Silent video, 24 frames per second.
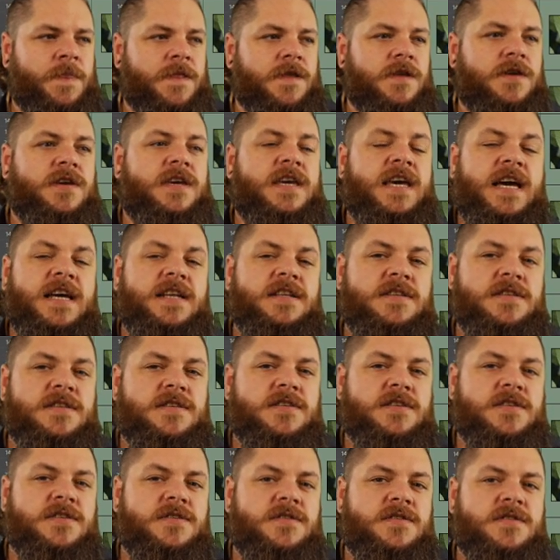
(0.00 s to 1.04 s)
You can
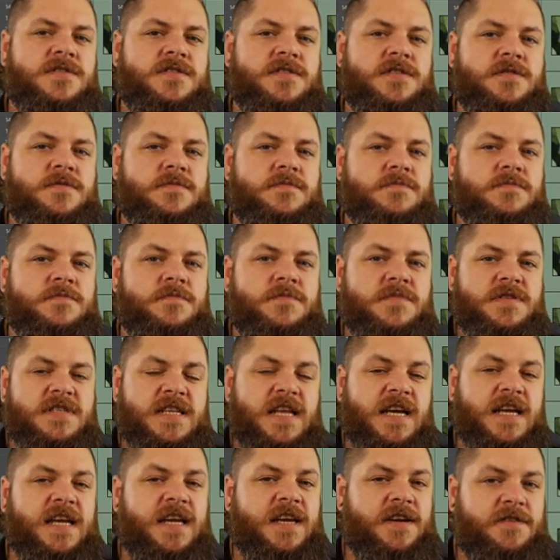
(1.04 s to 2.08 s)
do some
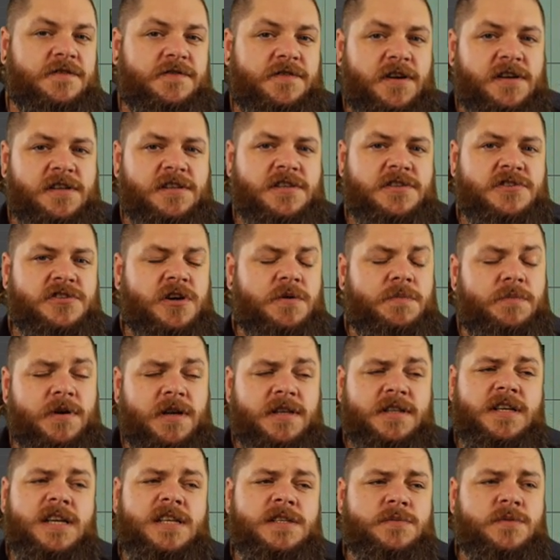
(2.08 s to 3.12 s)
stacking in Photoshop, and
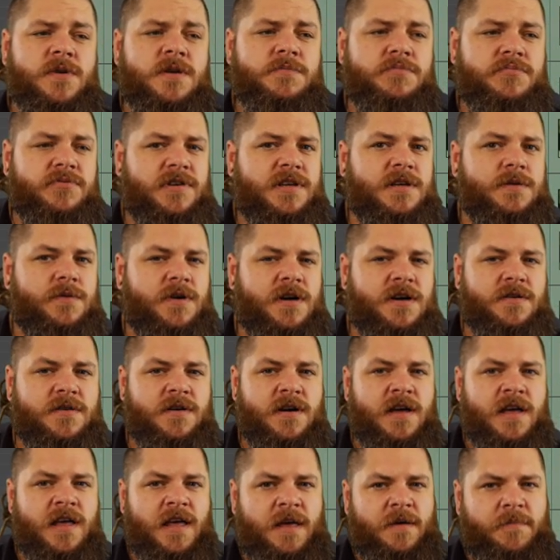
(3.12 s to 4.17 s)
it does work pretty well,
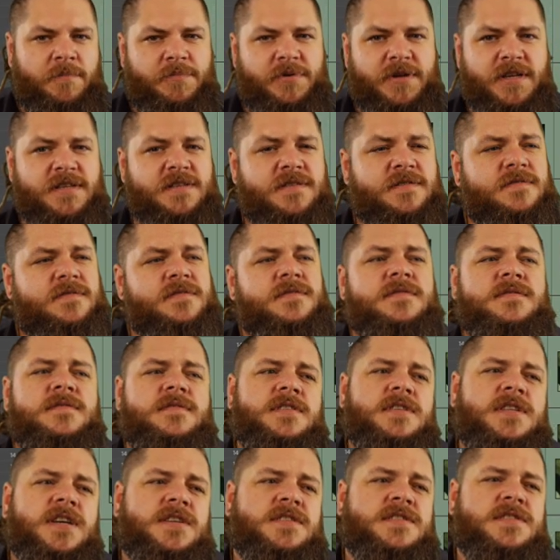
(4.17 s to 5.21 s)
but it's
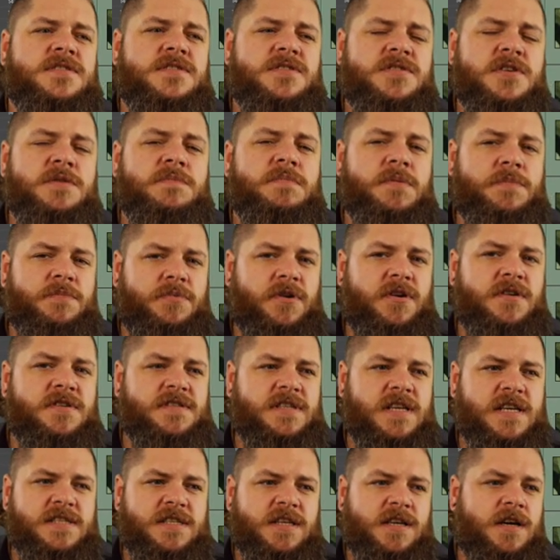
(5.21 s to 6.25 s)
just super
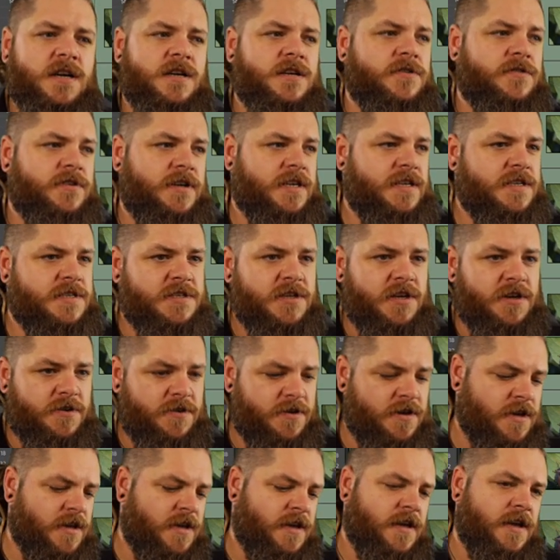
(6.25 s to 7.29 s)
processor hungry. So,
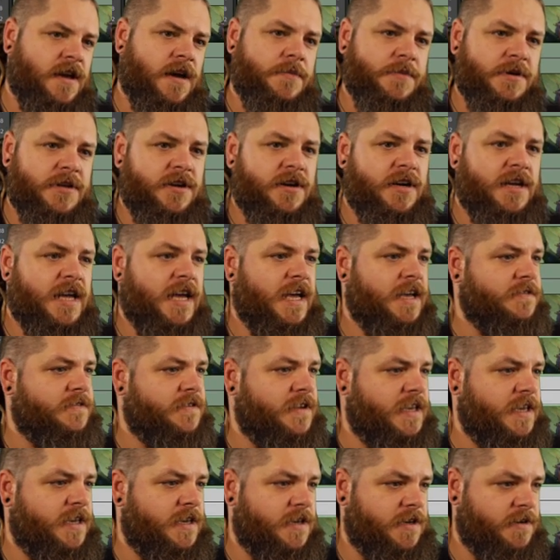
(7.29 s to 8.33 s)
I mean, I have
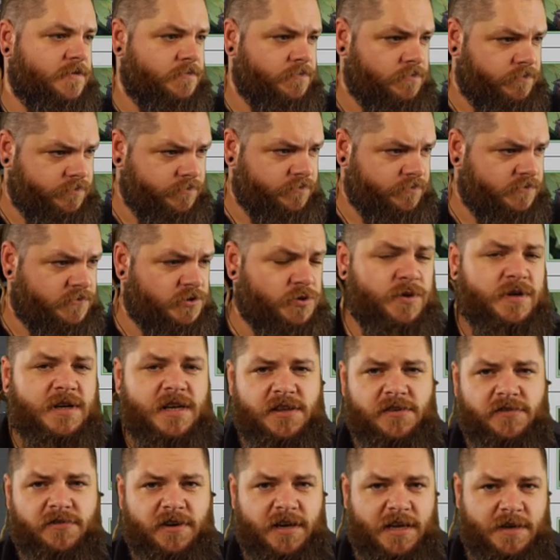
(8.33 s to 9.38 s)
here
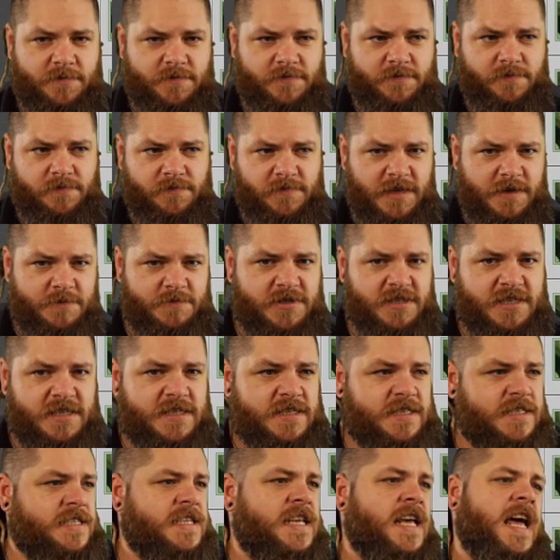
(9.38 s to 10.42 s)
23
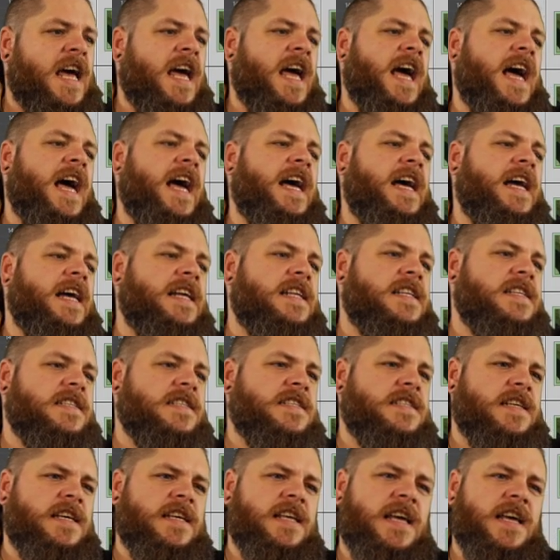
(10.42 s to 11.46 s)
images,
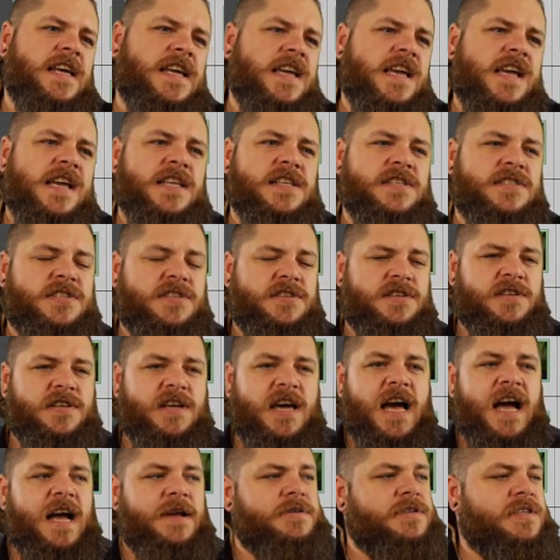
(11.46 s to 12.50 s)
and it's
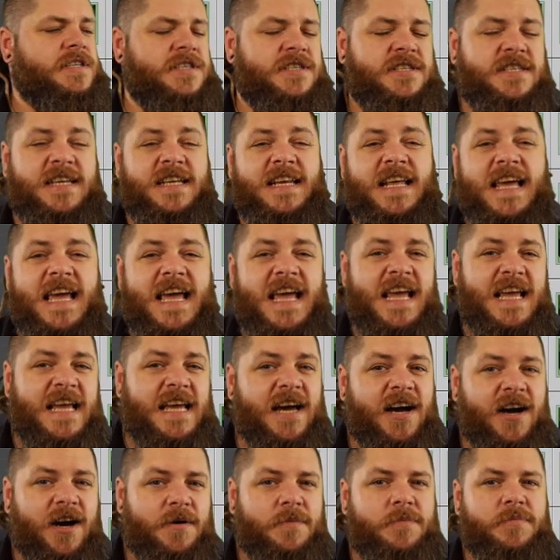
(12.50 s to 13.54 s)
actually just going to
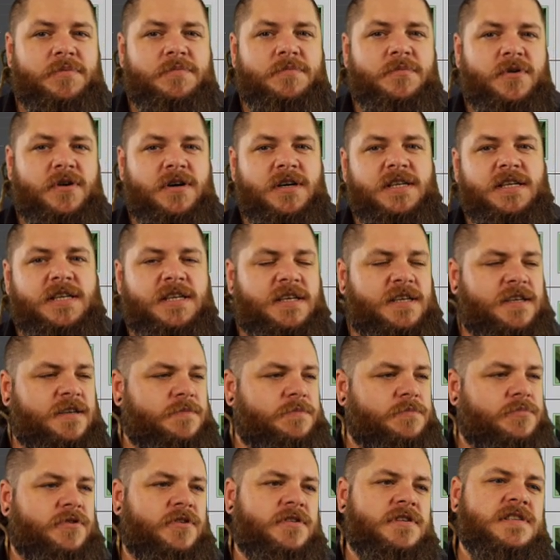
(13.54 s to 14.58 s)
eat up my
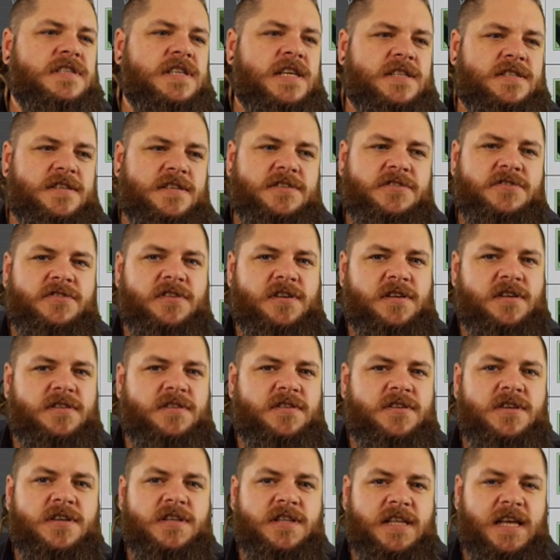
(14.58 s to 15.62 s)
processor trying to
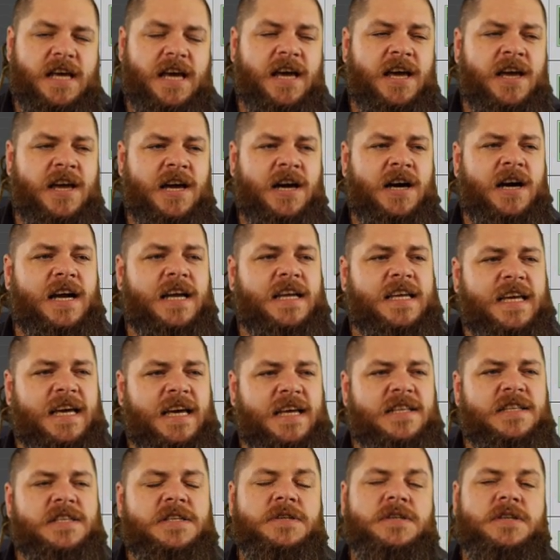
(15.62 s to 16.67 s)
do that. I
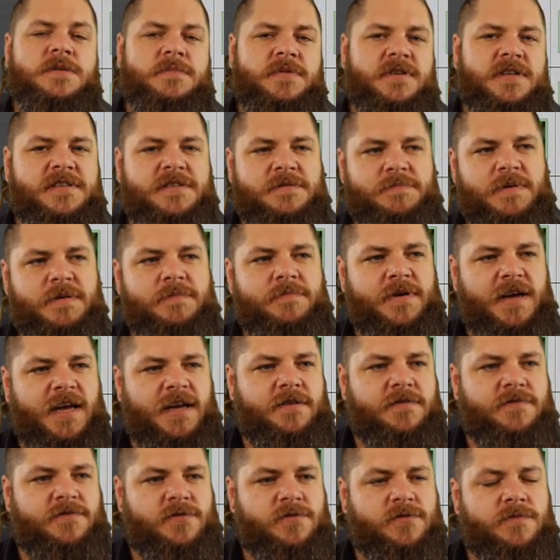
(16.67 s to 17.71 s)
can do it, but it's a bit
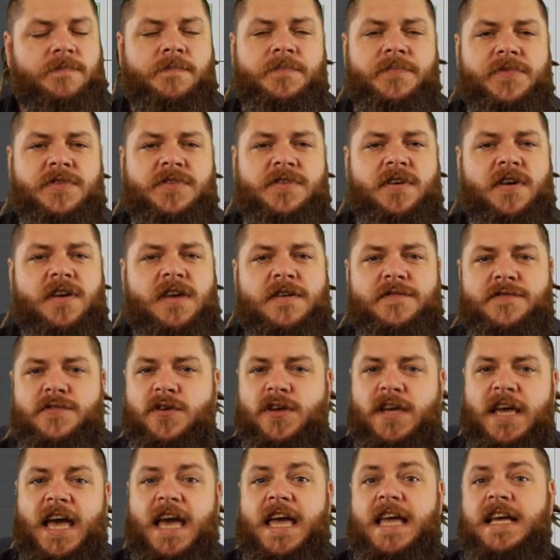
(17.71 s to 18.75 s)
painful. So if you're
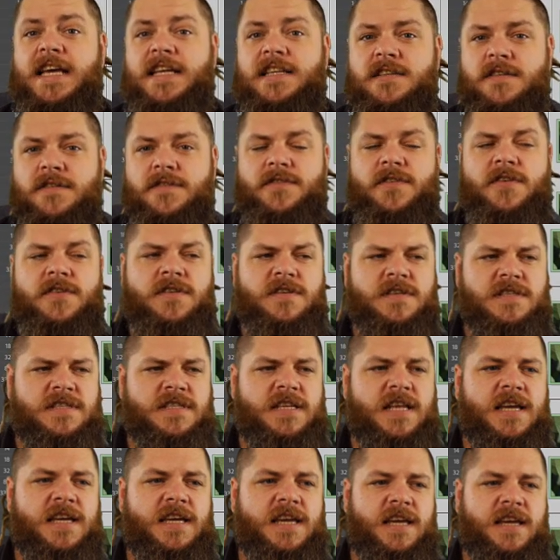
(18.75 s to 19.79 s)
getting into focus
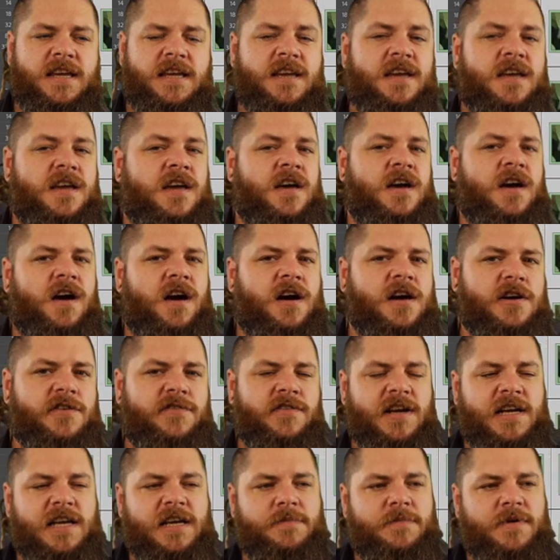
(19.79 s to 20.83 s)
stacking, I'm going to
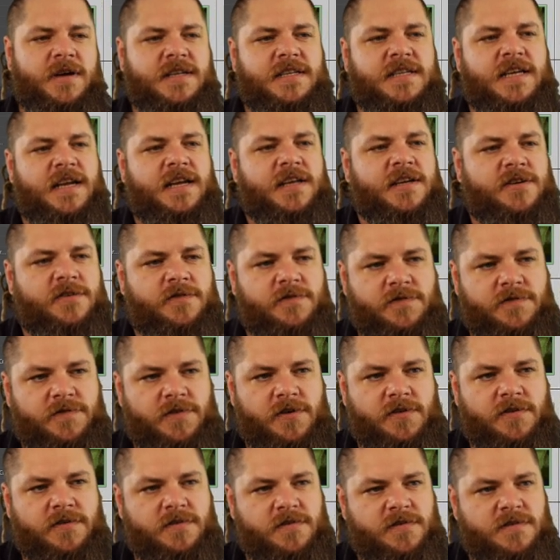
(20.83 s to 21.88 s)
recommend Helicon
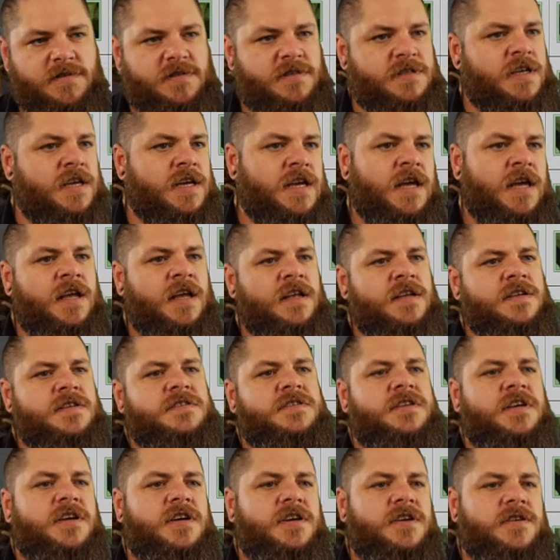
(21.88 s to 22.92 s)
Focus.
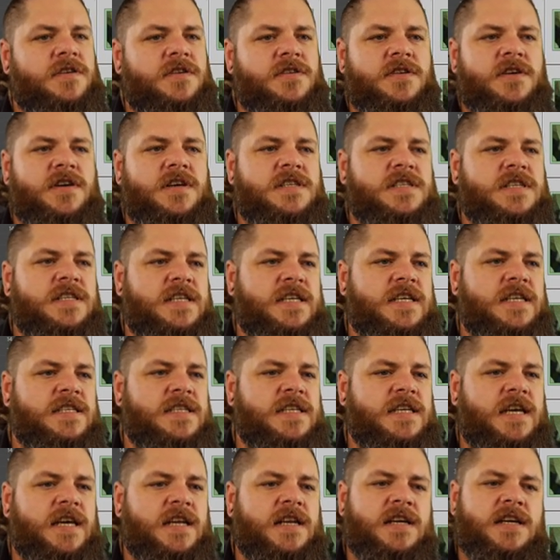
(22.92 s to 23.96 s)
So nice and
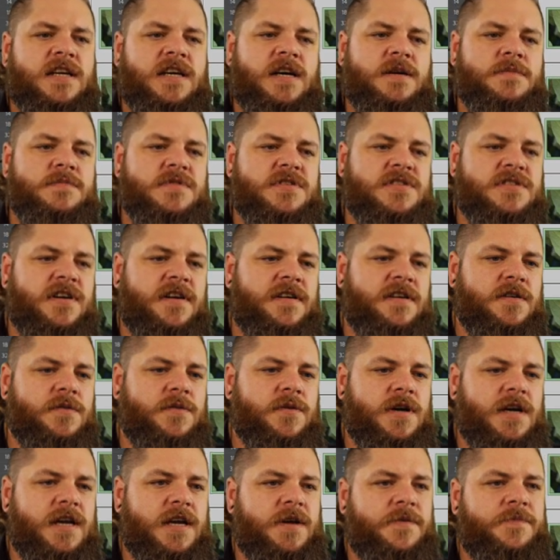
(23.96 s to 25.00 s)
easy, going to come straight
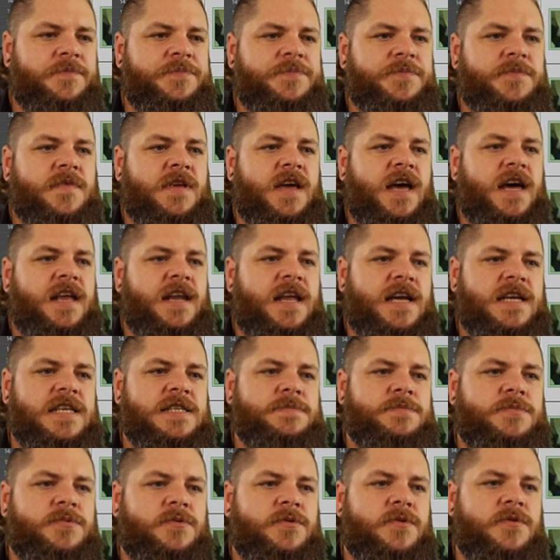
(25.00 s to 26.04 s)
away and
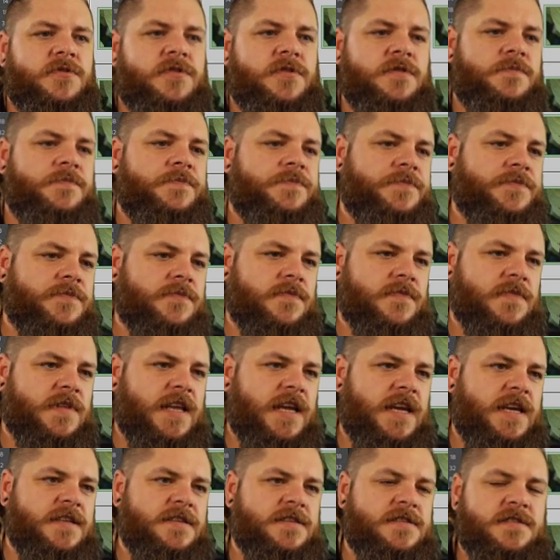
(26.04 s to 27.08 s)
export them
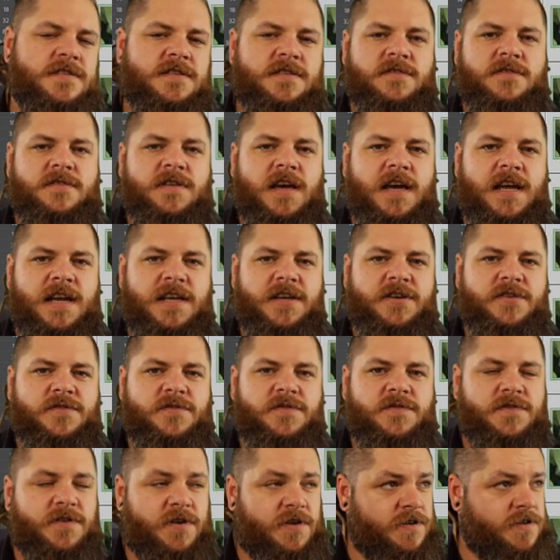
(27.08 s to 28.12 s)
into
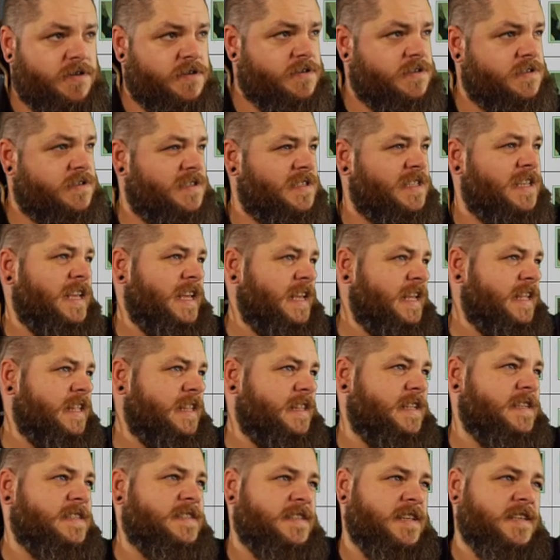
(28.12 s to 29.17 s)
Helicon Focus.
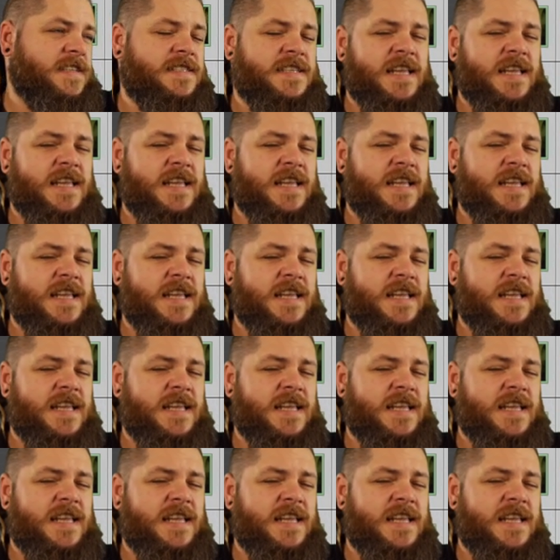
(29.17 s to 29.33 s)
This does